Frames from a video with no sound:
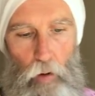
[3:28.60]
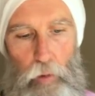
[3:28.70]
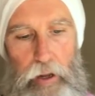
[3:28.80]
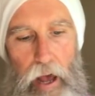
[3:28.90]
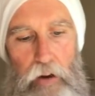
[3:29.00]

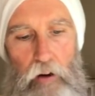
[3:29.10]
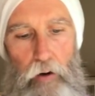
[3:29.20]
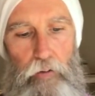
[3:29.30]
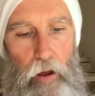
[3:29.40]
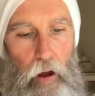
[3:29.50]
We catch
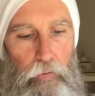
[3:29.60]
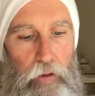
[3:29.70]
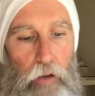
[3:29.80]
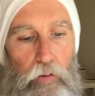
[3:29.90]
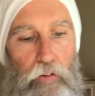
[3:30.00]
ourselves,
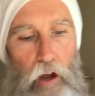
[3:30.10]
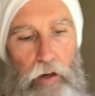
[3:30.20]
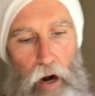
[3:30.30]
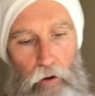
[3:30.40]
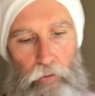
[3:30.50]
get
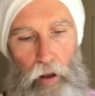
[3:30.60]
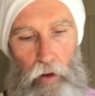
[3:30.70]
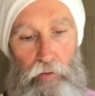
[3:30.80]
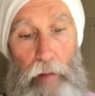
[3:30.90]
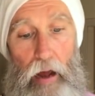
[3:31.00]
stuck
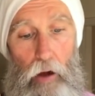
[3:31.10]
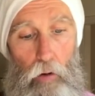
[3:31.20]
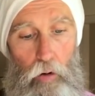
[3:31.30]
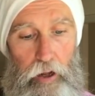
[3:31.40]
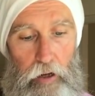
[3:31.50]
ourselves by
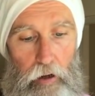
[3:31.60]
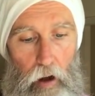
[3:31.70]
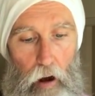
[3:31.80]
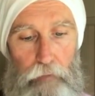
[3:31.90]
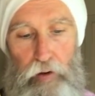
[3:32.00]
holding,
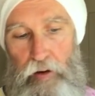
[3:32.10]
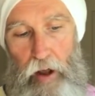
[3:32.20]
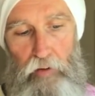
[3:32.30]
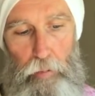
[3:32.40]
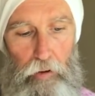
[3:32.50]
often
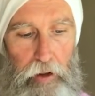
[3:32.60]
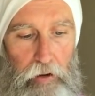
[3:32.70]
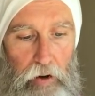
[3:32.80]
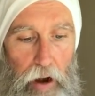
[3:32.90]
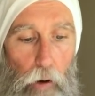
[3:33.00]
desperately,
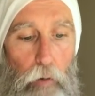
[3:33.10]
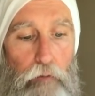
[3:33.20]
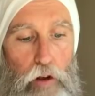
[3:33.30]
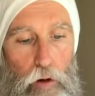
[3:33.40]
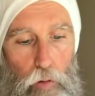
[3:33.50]
to narrow
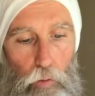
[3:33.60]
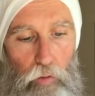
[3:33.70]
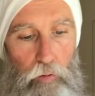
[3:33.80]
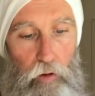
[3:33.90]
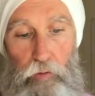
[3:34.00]

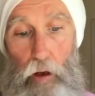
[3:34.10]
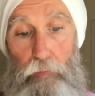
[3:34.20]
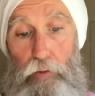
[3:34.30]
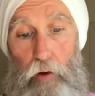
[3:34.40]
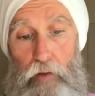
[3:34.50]
views, to
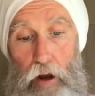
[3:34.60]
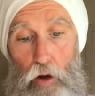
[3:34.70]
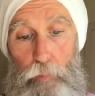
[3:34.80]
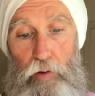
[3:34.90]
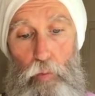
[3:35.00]
self-serving
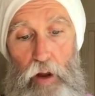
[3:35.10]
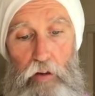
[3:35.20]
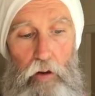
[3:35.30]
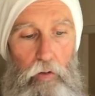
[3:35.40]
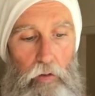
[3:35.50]
hopes and
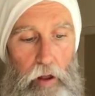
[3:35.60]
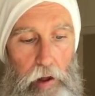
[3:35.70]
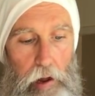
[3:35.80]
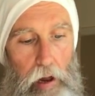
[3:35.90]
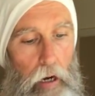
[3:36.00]
wishes.
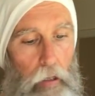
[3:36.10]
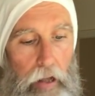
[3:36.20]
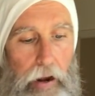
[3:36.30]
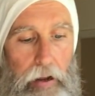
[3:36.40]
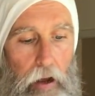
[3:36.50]

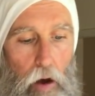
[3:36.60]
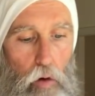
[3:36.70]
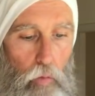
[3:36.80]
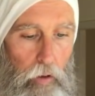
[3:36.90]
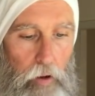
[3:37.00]
Letting go
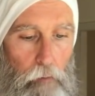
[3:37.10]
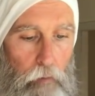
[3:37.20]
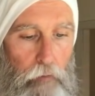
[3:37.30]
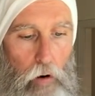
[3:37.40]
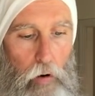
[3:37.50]
really
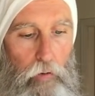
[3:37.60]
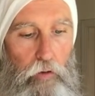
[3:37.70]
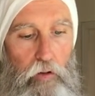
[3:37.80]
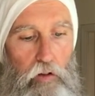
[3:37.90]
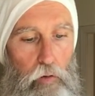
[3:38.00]
refers
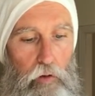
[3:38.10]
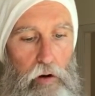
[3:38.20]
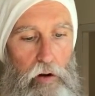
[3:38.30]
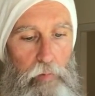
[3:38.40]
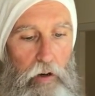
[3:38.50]
to
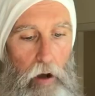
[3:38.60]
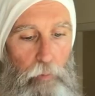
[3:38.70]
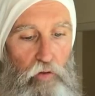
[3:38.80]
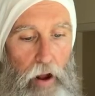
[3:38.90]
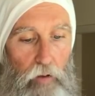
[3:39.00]
choosing to
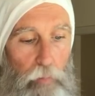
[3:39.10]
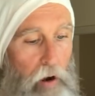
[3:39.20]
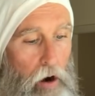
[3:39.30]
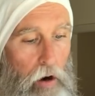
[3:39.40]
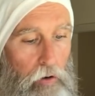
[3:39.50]
become
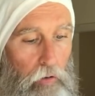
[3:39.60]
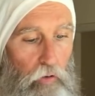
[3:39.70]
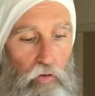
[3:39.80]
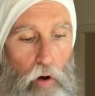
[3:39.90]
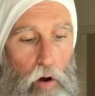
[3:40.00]
transparent to the
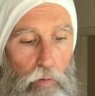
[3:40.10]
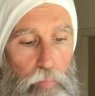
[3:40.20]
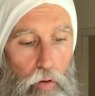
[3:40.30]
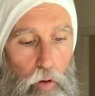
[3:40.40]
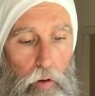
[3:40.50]
strong
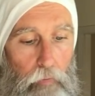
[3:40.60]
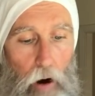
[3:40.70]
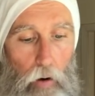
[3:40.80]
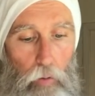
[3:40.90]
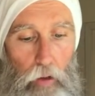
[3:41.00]
pull of
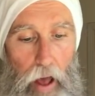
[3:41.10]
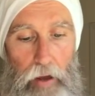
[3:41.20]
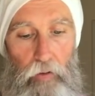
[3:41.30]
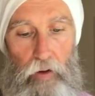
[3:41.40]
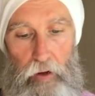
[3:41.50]
our own
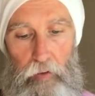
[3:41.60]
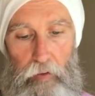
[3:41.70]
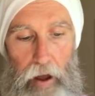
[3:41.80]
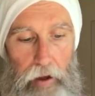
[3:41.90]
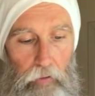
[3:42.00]
likes and
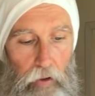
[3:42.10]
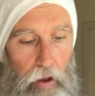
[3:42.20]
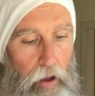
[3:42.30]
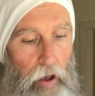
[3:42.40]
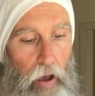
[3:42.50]
dislikes,
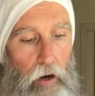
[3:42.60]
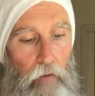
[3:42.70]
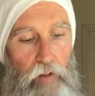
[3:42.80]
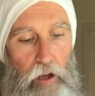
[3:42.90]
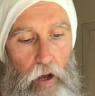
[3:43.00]
and
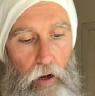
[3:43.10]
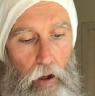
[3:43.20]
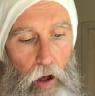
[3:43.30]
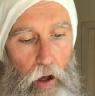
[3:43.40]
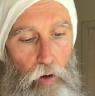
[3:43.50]
of the
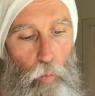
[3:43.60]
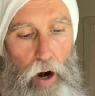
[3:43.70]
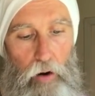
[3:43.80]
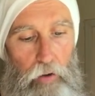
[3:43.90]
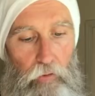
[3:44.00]

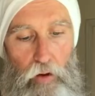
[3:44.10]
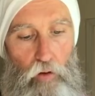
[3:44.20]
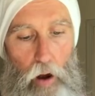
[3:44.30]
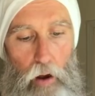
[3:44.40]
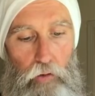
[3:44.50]
unawareness that
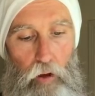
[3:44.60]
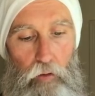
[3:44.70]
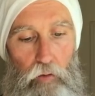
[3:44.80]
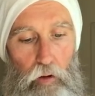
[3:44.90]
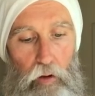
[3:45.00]
draws us
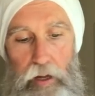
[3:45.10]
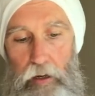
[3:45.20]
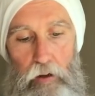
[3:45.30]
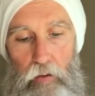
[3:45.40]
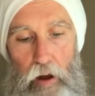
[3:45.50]
to
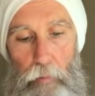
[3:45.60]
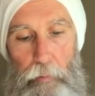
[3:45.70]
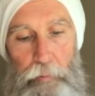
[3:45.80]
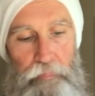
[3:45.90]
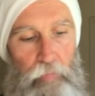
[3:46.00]
cling to them.
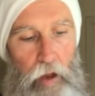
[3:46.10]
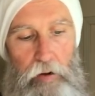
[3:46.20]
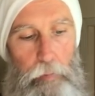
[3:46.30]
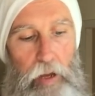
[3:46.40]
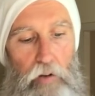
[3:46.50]

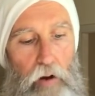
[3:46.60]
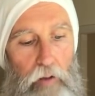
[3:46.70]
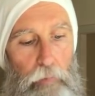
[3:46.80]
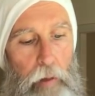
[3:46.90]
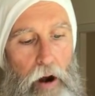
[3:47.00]
To be
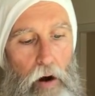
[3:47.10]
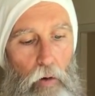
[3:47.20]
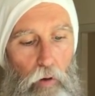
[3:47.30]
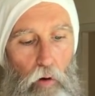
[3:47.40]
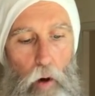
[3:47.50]
transparent
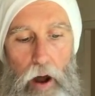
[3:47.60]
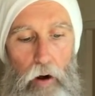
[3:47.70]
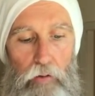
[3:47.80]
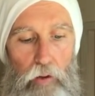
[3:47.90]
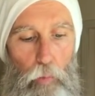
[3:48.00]

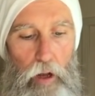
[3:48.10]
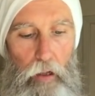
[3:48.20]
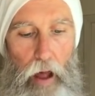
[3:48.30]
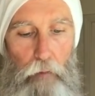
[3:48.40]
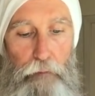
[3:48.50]
requires that we
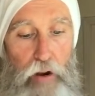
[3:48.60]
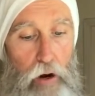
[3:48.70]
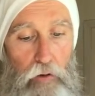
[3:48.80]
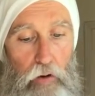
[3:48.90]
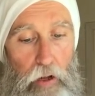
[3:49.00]
allow
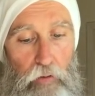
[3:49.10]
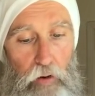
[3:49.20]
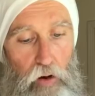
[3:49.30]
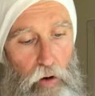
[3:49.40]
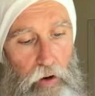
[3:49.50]
fears and
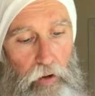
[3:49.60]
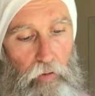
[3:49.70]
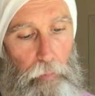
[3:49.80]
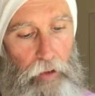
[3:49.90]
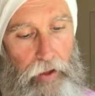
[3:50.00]
insecurities
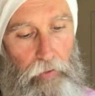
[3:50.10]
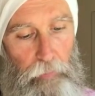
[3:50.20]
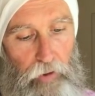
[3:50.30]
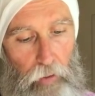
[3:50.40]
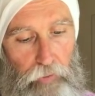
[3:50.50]
to play
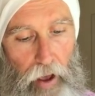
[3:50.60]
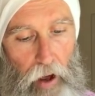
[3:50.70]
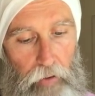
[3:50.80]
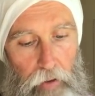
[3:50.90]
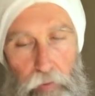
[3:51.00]
themselves
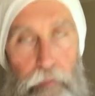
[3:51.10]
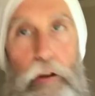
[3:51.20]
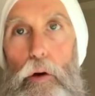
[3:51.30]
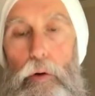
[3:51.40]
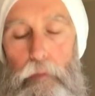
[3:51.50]
out in the
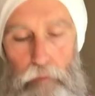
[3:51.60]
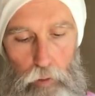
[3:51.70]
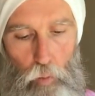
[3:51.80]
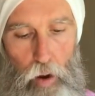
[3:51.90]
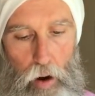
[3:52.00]
field of
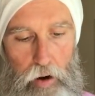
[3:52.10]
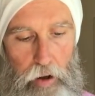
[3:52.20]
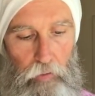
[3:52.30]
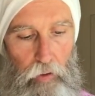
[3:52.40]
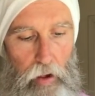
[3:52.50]
full
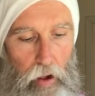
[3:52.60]
awareness.